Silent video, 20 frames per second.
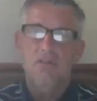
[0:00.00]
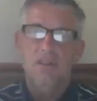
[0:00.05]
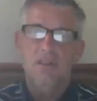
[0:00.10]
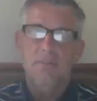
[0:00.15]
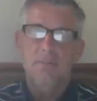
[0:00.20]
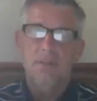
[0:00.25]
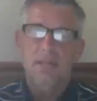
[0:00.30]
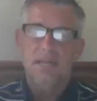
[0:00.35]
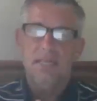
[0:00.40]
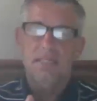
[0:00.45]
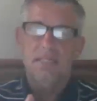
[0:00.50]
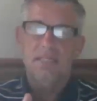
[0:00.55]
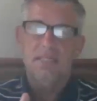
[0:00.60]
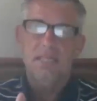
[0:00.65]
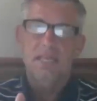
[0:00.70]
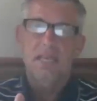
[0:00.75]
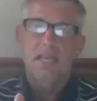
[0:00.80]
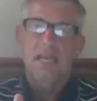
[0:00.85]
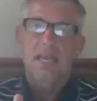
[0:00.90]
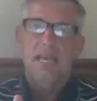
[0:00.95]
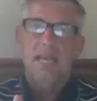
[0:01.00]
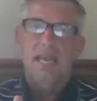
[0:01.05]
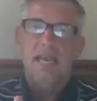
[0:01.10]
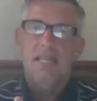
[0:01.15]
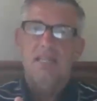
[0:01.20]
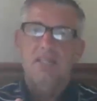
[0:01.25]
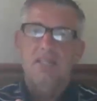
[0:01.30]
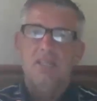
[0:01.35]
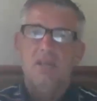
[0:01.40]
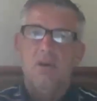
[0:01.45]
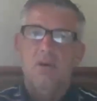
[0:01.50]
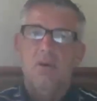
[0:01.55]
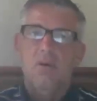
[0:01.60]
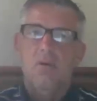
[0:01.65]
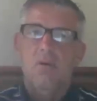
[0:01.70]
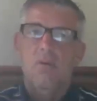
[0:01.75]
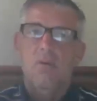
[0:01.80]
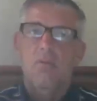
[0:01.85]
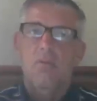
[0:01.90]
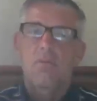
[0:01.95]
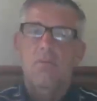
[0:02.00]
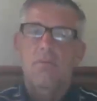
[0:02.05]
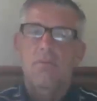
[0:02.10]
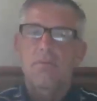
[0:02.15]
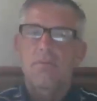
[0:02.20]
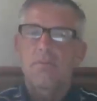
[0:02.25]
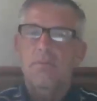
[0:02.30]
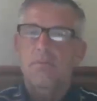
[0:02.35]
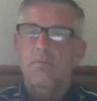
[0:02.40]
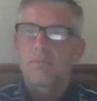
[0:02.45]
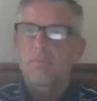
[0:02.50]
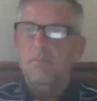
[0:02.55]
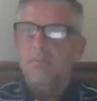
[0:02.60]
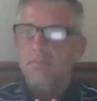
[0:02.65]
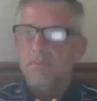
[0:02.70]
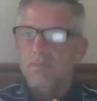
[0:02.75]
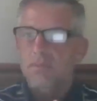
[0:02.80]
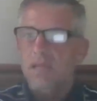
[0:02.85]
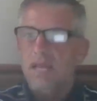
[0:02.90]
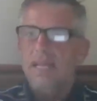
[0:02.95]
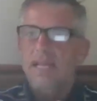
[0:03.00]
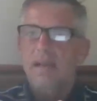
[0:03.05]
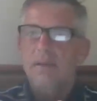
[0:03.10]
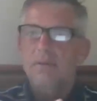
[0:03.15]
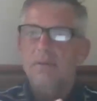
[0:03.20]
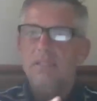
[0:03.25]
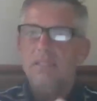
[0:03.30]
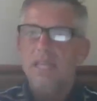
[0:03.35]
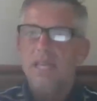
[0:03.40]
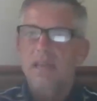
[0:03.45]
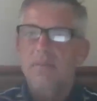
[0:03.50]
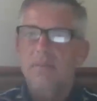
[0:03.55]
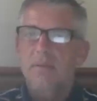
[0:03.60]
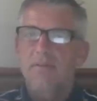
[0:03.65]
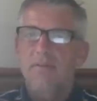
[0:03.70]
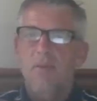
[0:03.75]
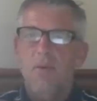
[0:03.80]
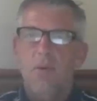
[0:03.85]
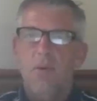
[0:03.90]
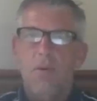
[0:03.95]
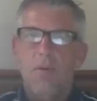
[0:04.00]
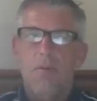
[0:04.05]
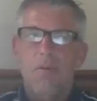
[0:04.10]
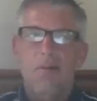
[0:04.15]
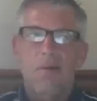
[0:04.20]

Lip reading: over the place. And so, like I was saying before,